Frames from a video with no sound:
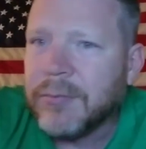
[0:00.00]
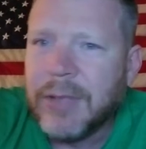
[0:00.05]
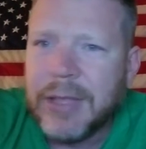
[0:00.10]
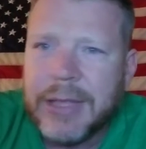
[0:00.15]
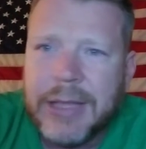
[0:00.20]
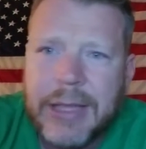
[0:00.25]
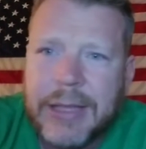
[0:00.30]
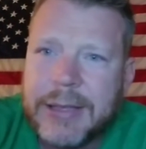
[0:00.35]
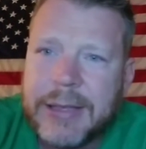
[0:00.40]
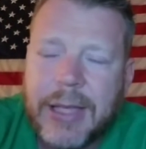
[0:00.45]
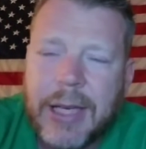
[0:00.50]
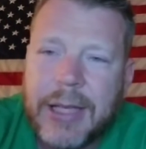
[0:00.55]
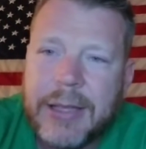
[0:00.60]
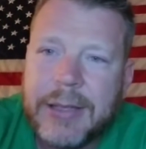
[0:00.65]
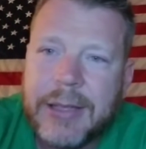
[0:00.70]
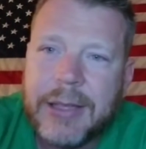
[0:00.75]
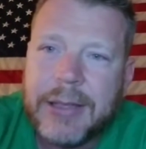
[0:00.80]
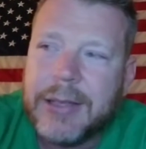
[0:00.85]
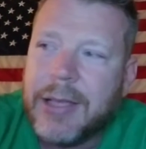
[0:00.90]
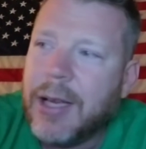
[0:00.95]
In this case,
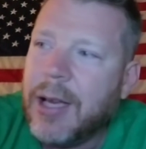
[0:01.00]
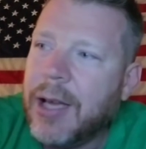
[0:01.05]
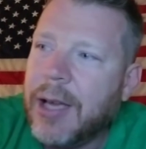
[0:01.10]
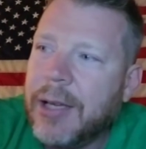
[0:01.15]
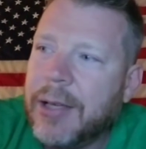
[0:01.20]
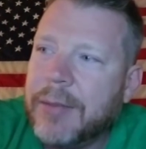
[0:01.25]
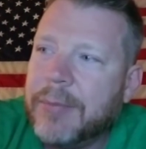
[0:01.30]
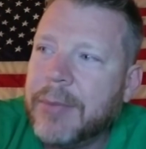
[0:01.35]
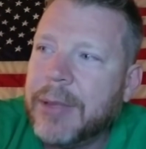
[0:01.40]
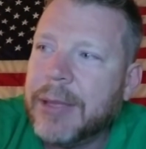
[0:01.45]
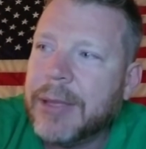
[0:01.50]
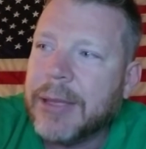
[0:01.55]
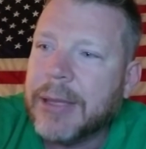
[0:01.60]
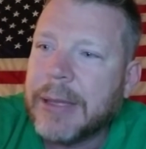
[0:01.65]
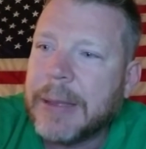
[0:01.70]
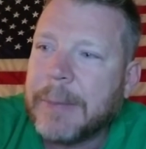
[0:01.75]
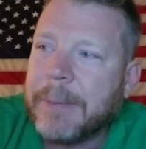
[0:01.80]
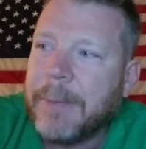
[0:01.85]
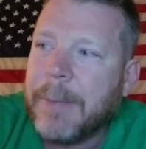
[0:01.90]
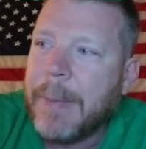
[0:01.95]
it's not. But,
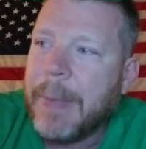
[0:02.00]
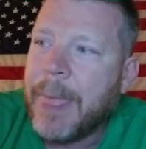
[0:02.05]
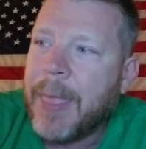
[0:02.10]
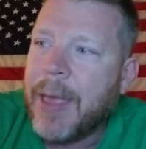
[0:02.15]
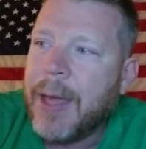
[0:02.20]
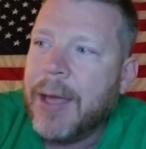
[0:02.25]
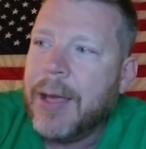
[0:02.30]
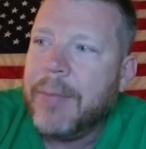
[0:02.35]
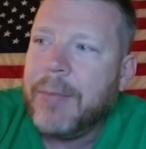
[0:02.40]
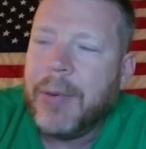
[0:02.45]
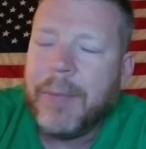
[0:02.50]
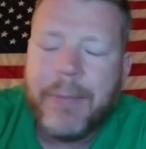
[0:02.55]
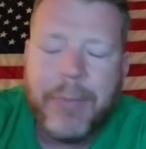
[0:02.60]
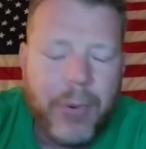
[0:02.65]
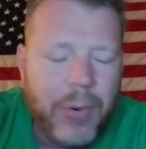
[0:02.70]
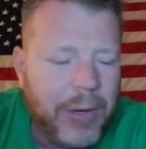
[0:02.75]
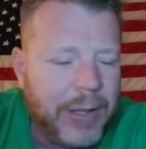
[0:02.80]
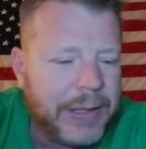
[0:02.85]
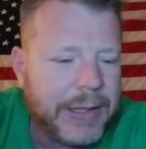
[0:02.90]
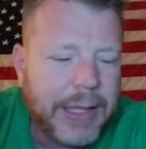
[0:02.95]
um, but
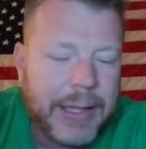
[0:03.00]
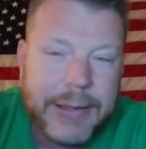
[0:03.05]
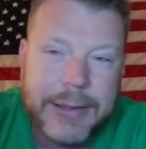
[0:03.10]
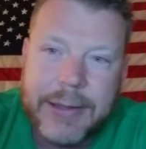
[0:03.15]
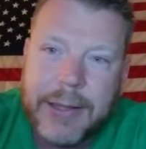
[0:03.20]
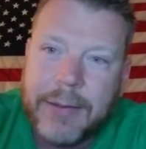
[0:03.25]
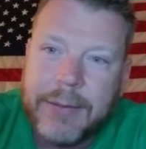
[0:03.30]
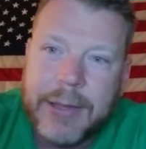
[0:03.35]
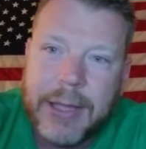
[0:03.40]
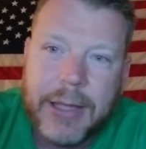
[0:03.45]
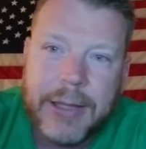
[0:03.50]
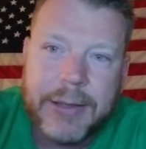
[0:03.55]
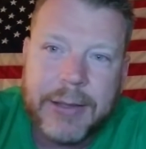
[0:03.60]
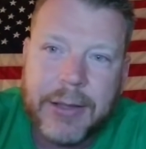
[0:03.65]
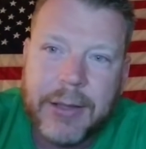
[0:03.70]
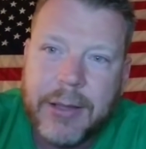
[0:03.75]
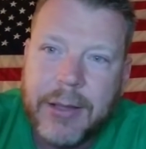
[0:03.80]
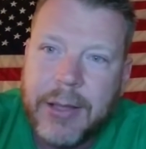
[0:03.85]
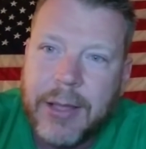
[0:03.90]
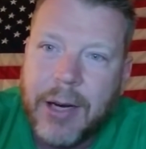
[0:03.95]
boy, does that stuff tastes
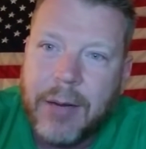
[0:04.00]
good.